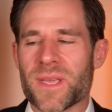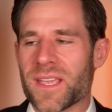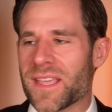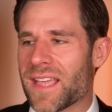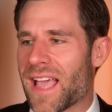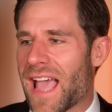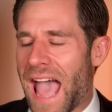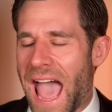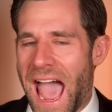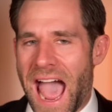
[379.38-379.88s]

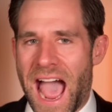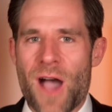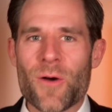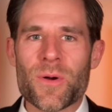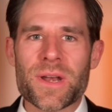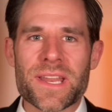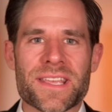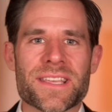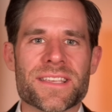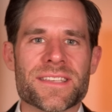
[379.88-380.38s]
me
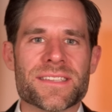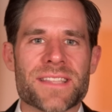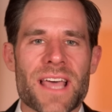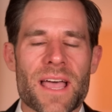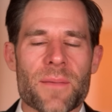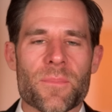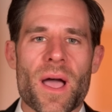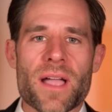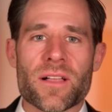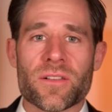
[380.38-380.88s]
how it is
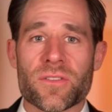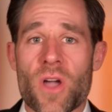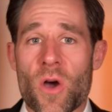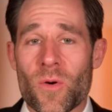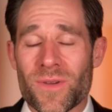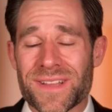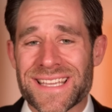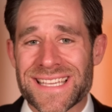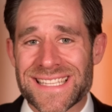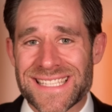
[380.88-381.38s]
that Michael
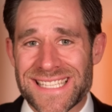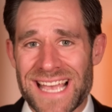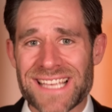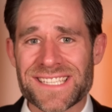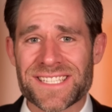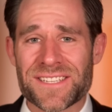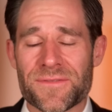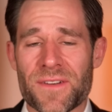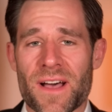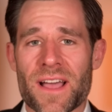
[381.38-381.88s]
Cohen can
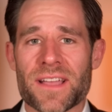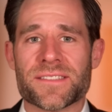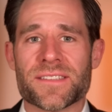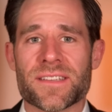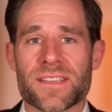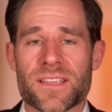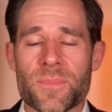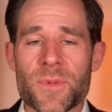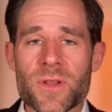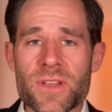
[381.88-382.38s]
testify
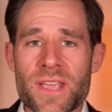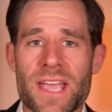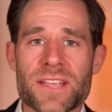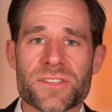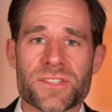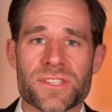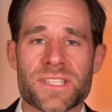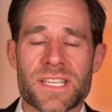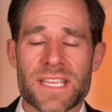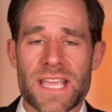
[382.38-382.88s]
to
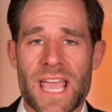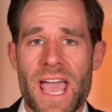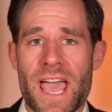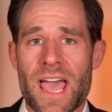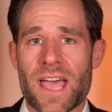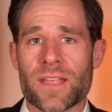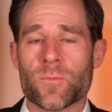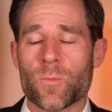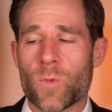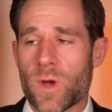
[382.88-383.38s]
communications he
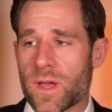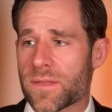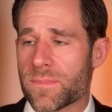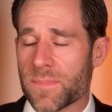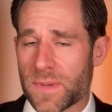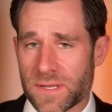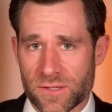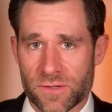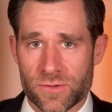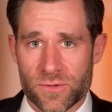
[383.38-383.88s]
had
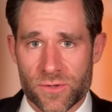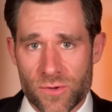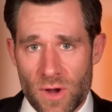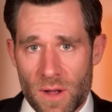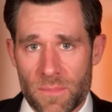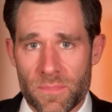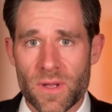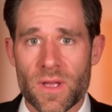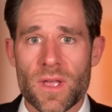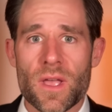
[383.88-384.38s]
with Mister
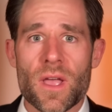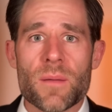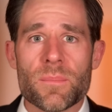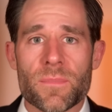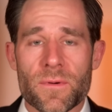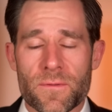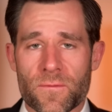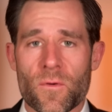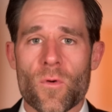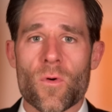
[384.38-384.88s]
Trump
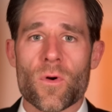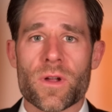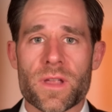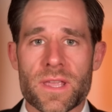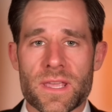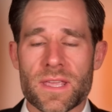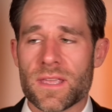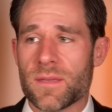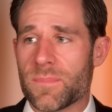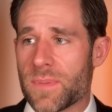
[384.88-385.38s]
before
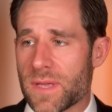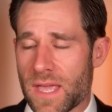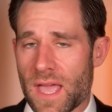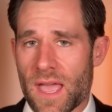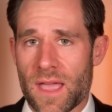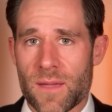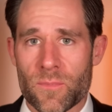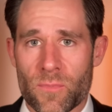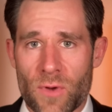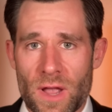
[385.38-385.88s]
he
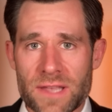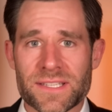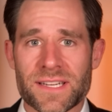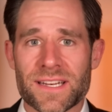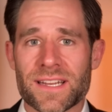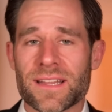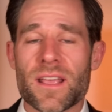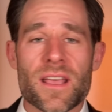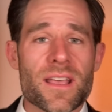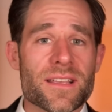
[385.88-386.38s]
became
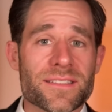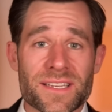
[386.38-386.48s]
president,